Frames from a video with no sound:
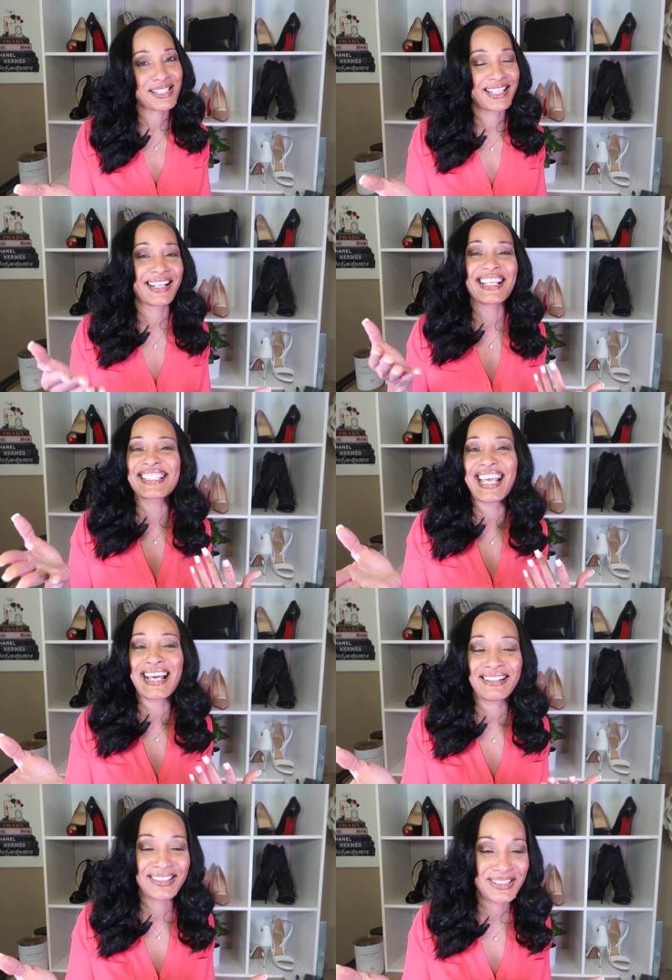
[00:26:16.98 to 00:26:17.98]
see it. Is
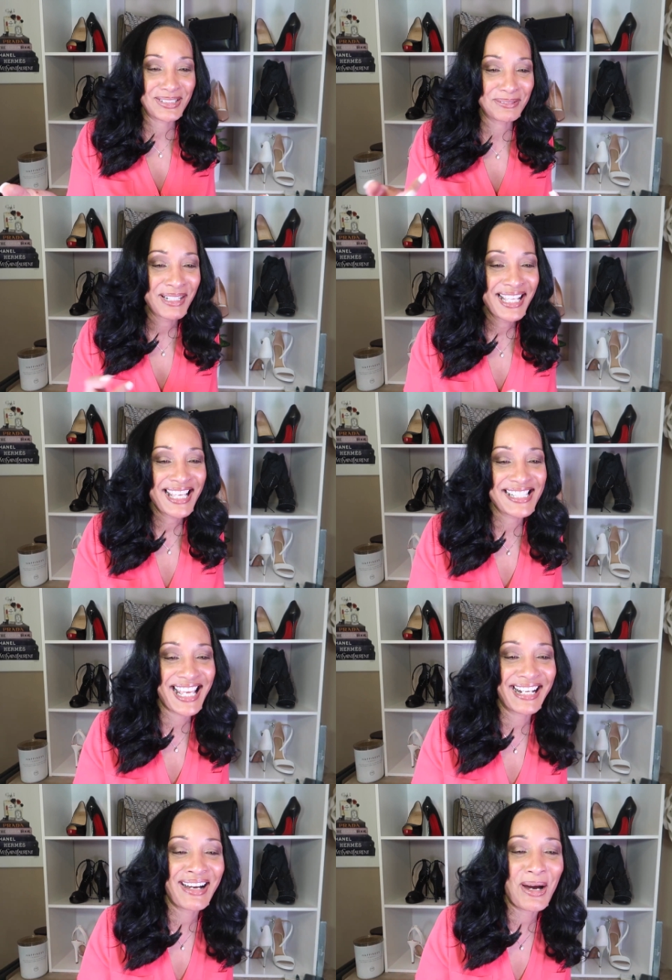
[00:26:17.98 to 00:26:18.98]
that, oh, is
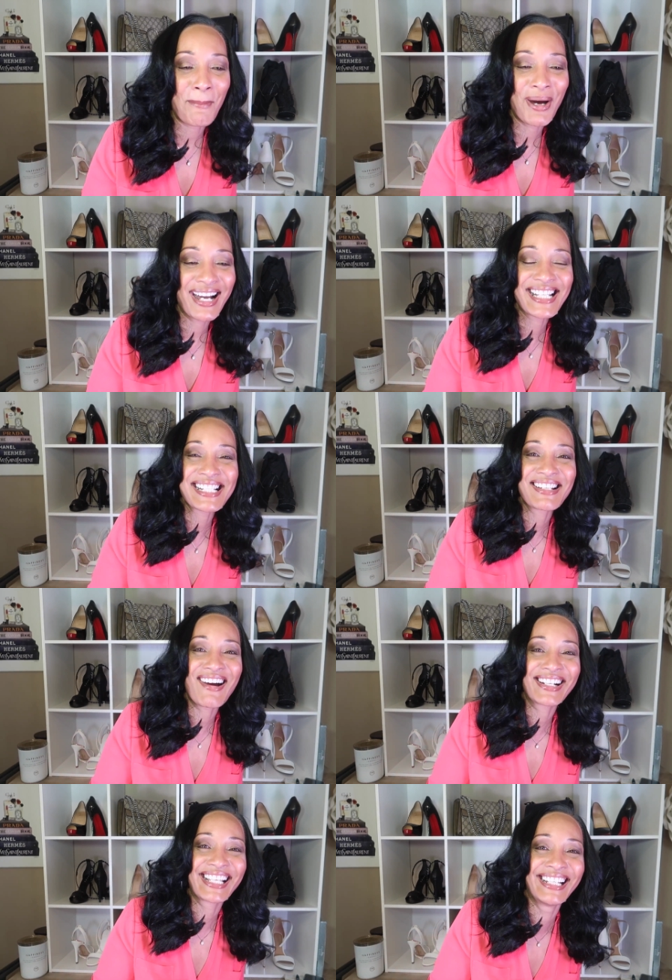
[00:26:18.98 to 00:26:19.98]
that called body
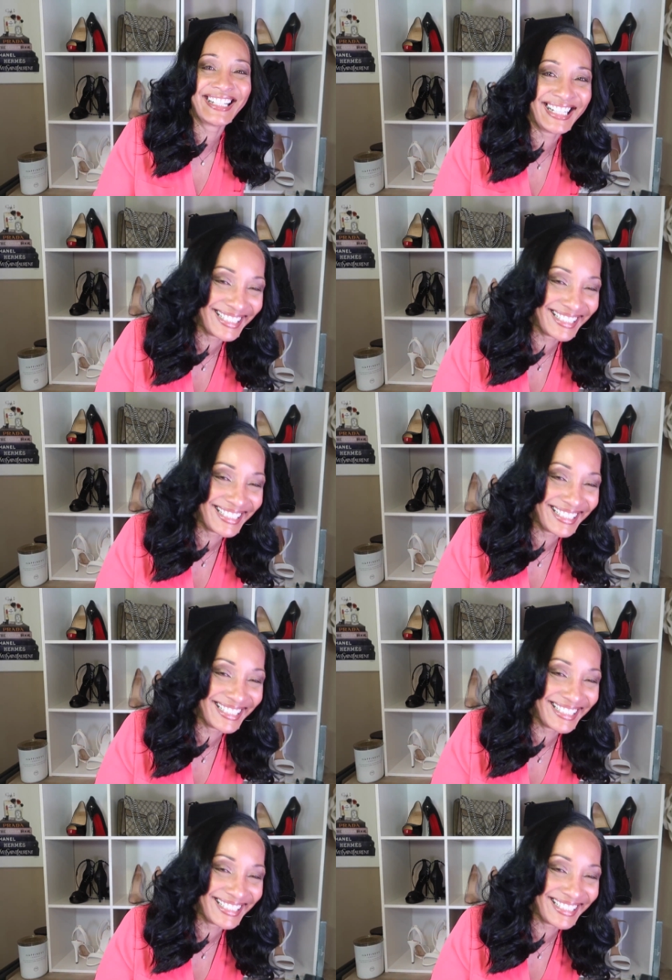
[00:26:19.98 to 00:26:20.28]
snarking?